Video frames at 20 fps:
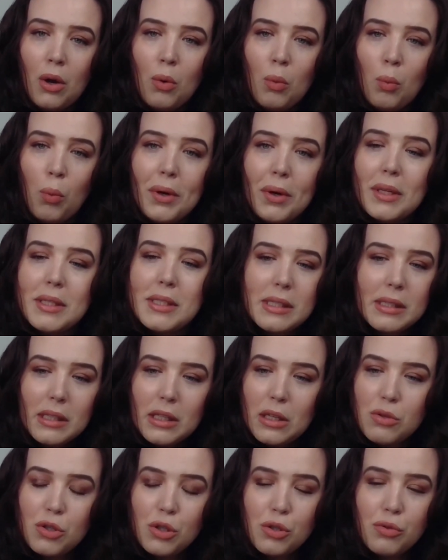What is it that
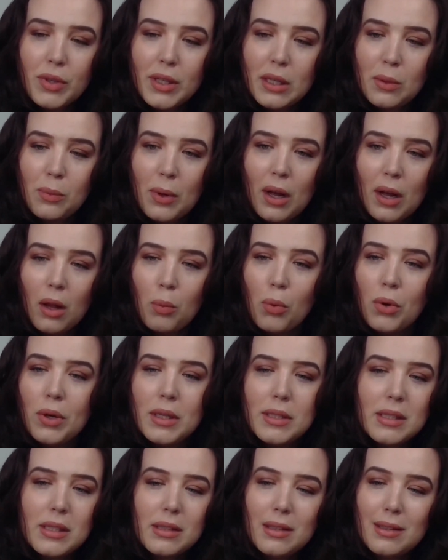you do really well? What
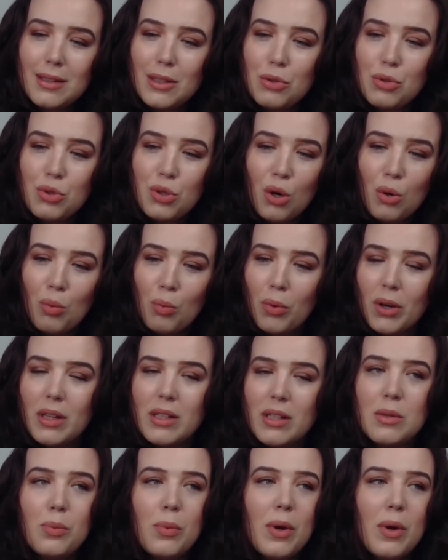is it that you don't? What
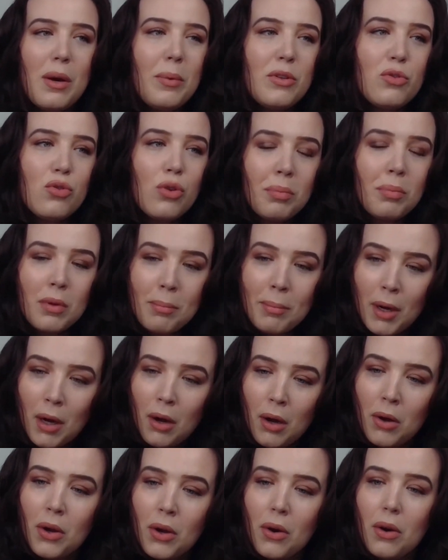is it where we drop the
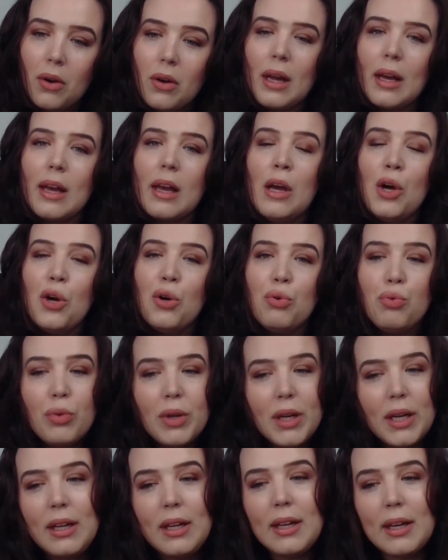mark on? Like,
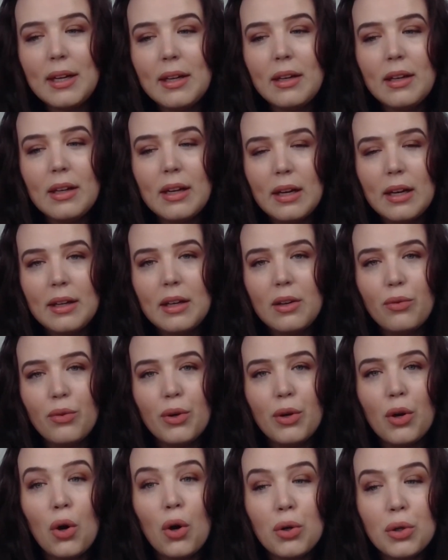really getting clear
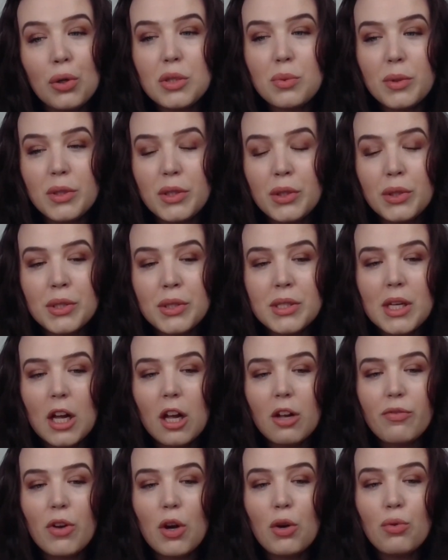and honest with
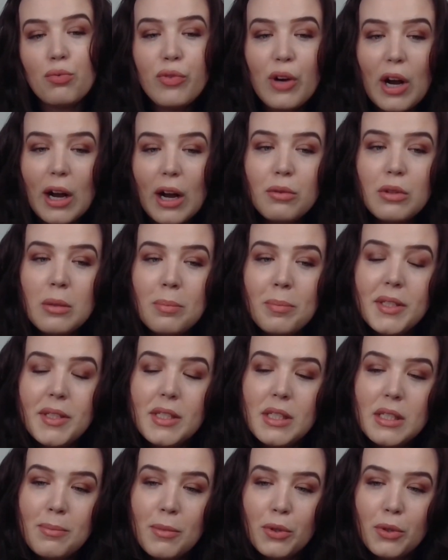yourself around the
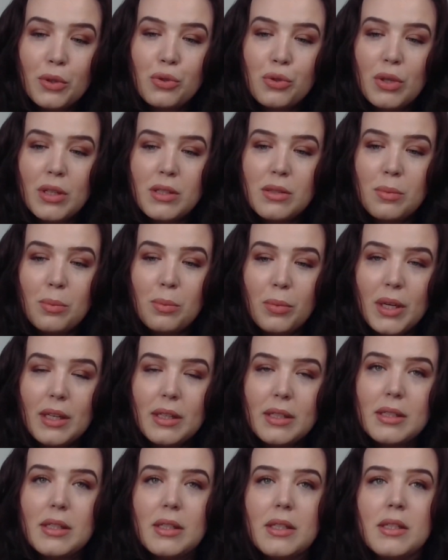business model strengths and
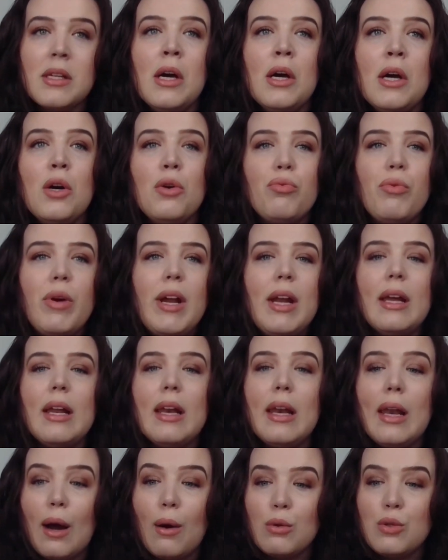weaknesses really
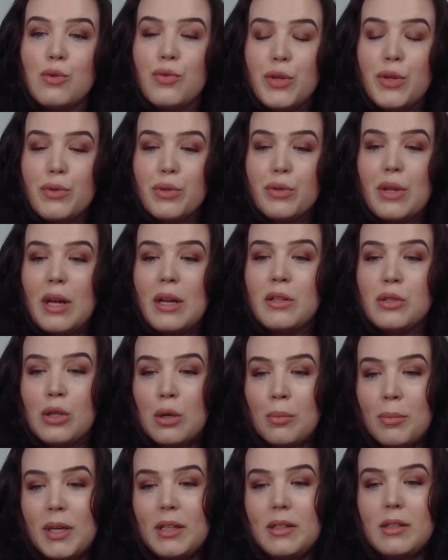allows for you to then start
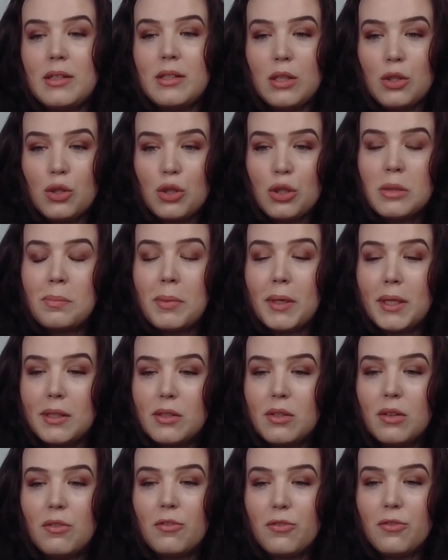making decisions based
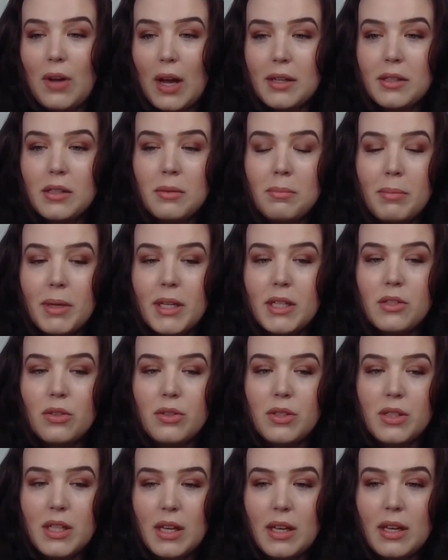on fact and based on
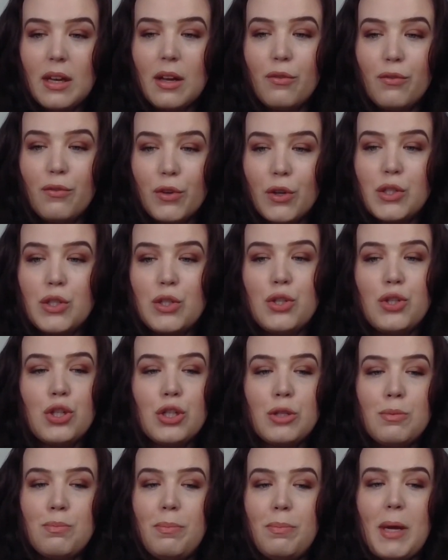data, versus
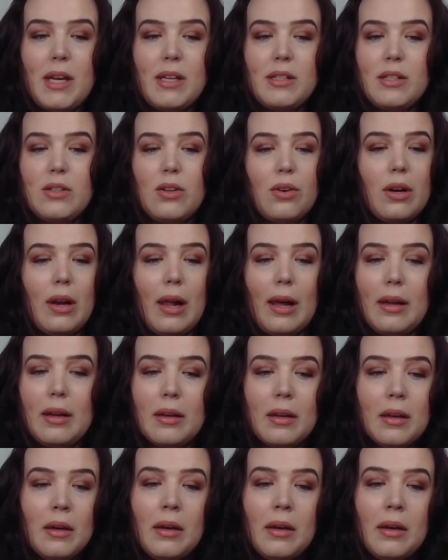just based on like